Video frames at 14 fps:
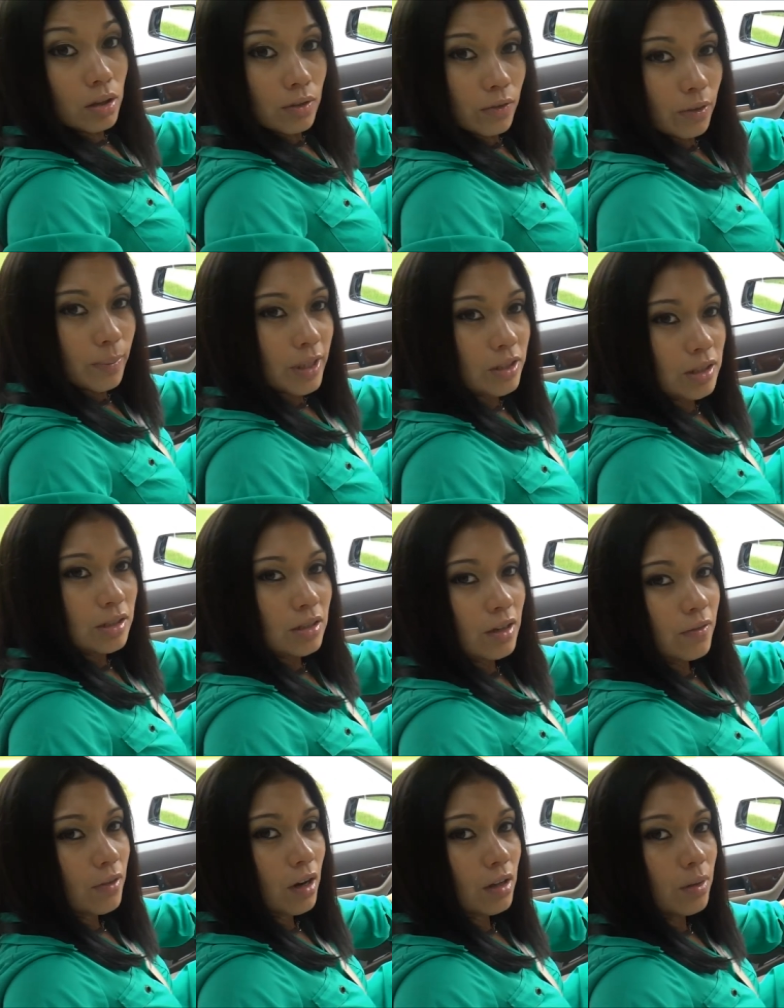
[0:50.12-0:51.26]
the information
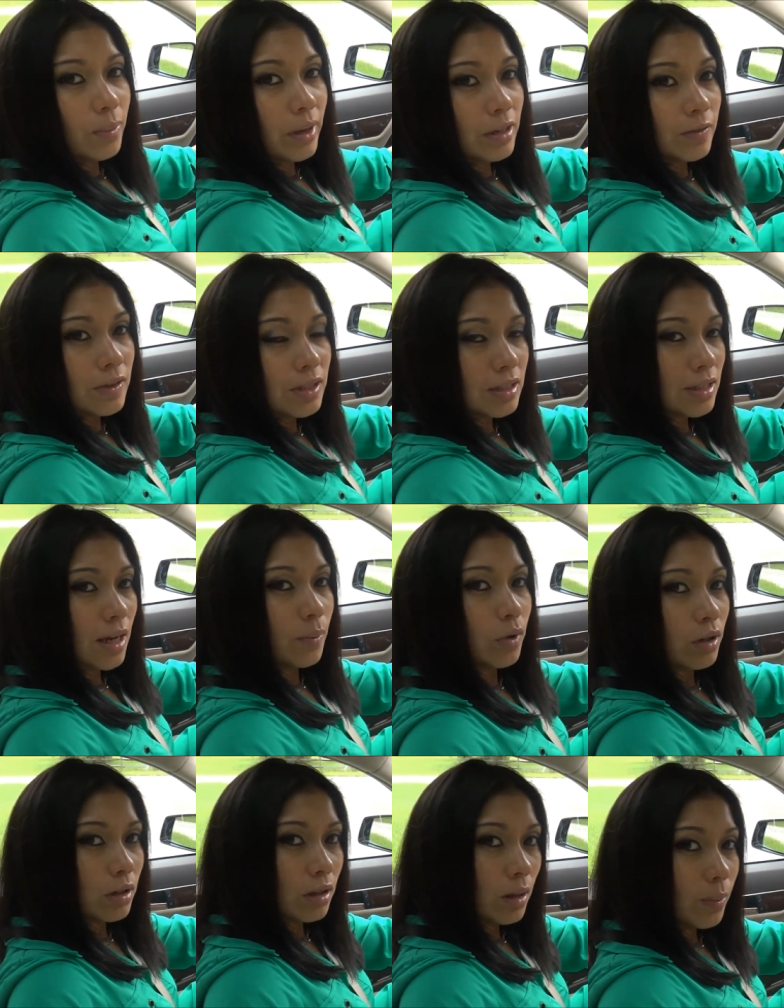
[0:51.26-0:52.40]
of all the benefits that
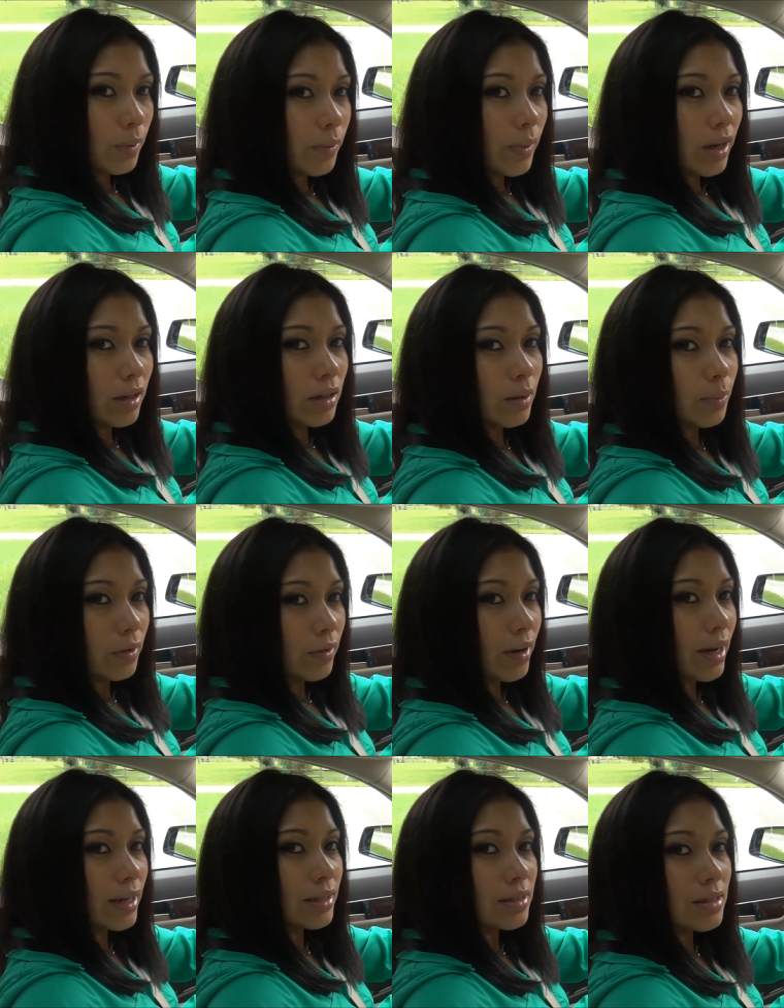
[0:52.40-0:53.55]
Motor Club of America
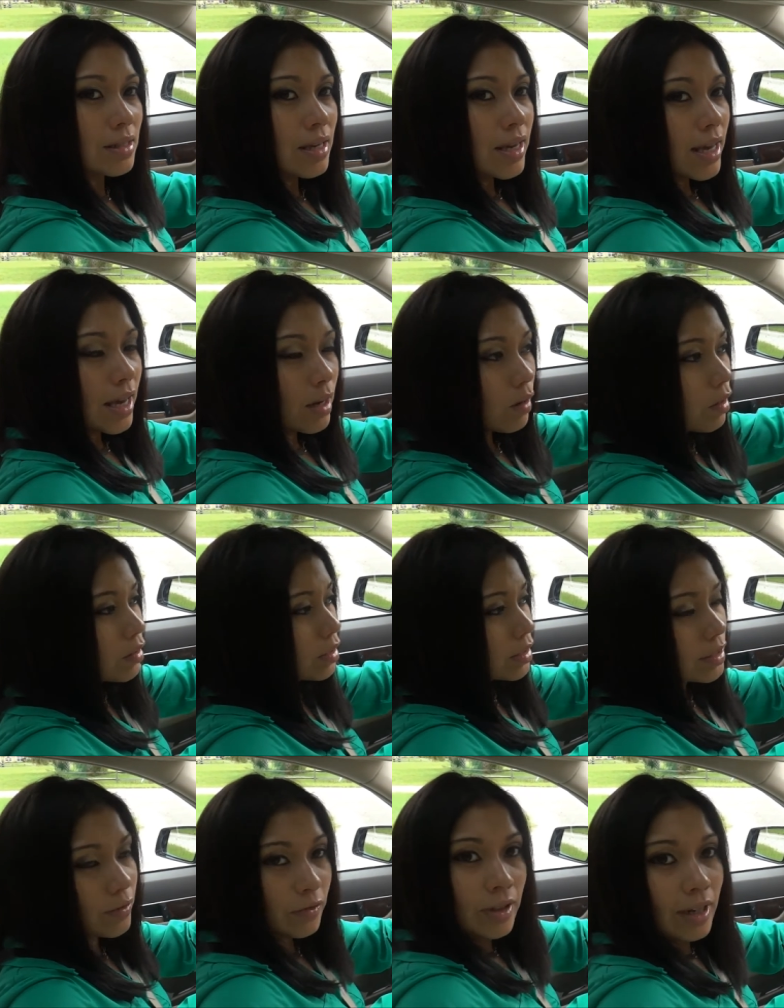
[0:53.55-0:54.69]
provides and all the
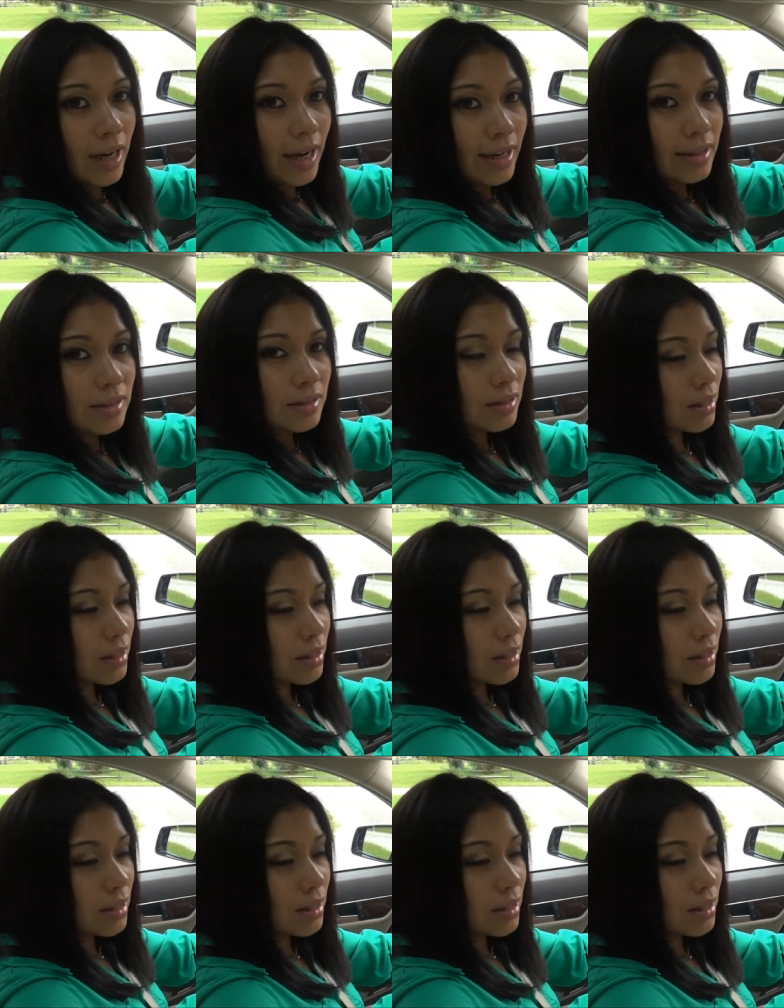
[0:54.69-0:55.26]
different kinds